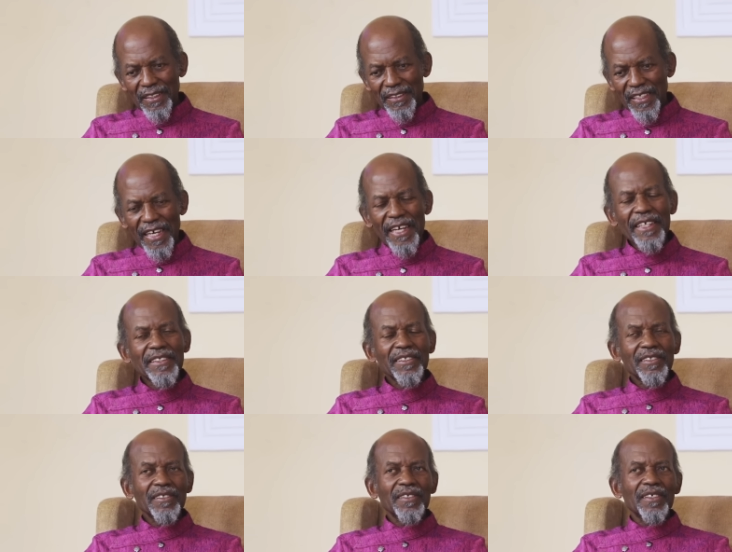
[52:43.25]

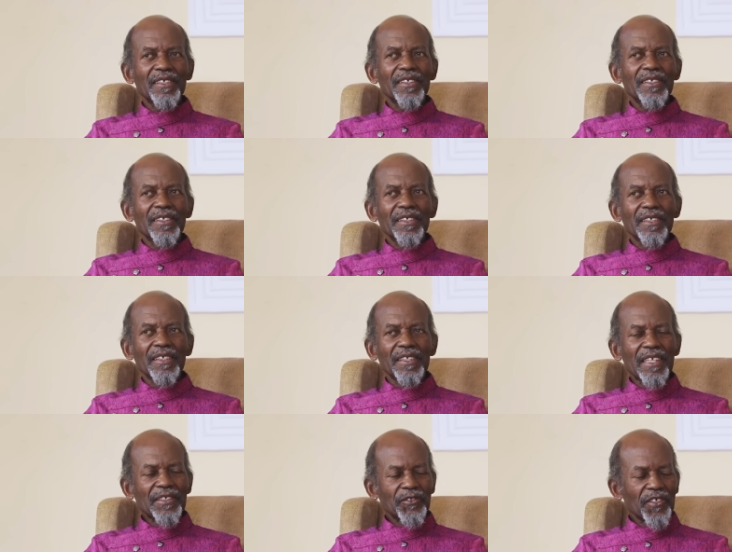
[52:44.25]
then, in
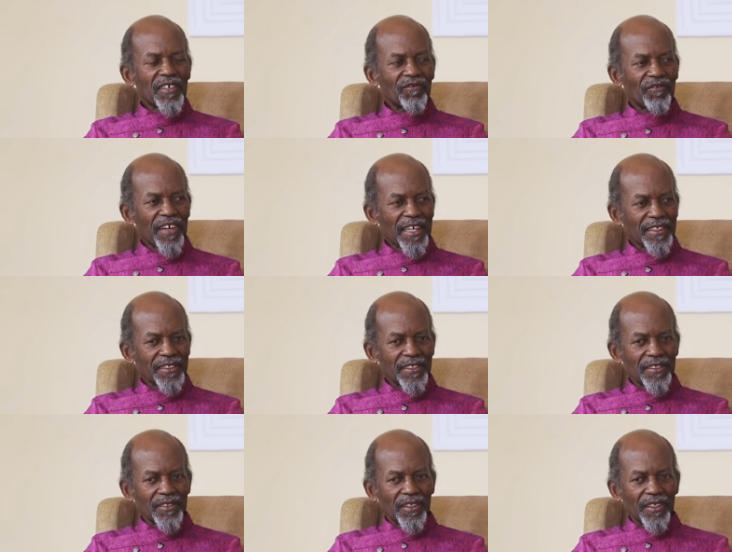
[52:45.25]
actual
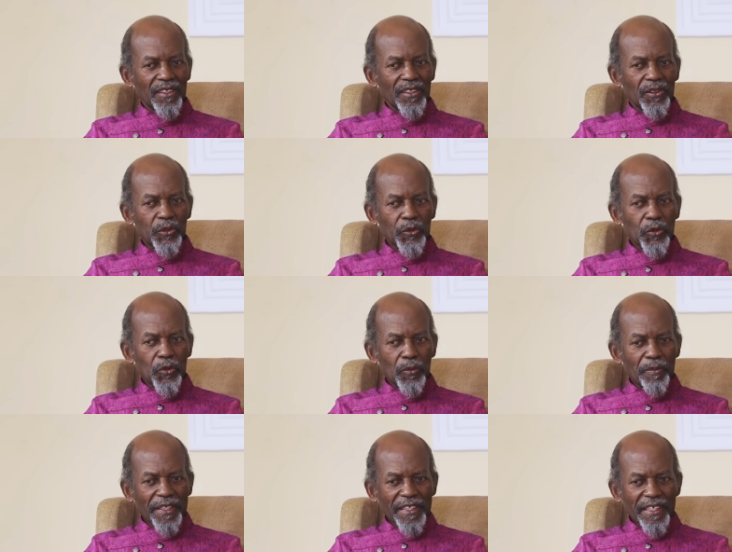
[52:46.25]
fact, you
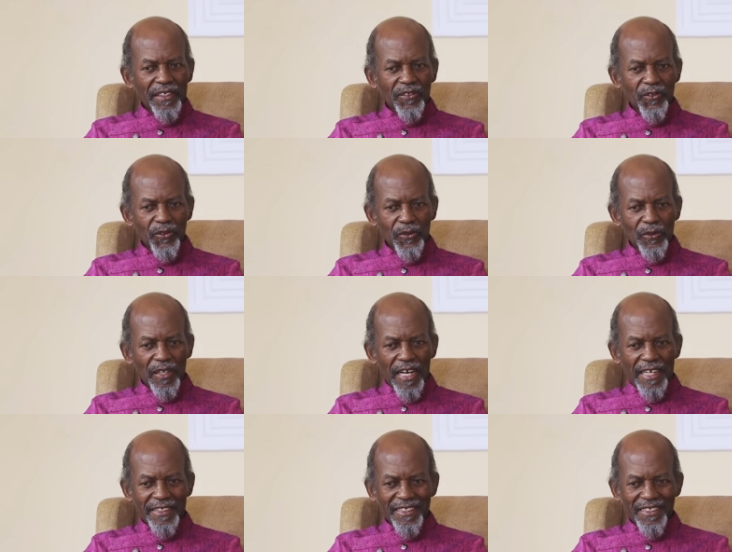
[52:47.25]
begin to
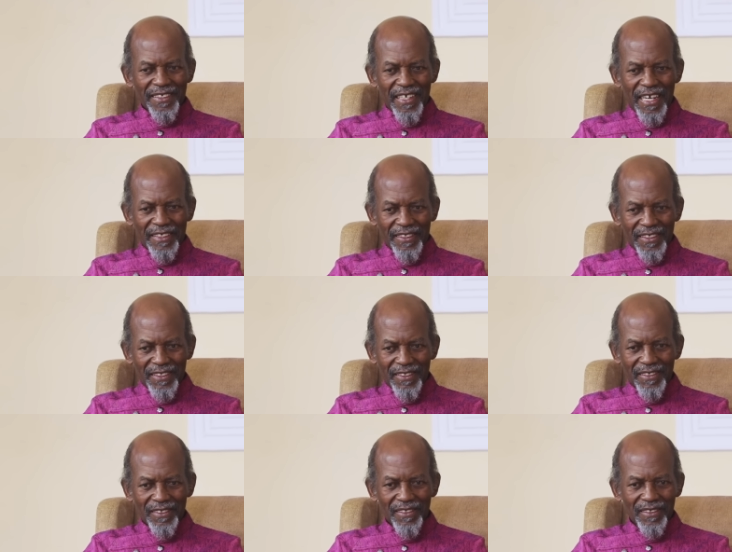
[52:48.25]
attract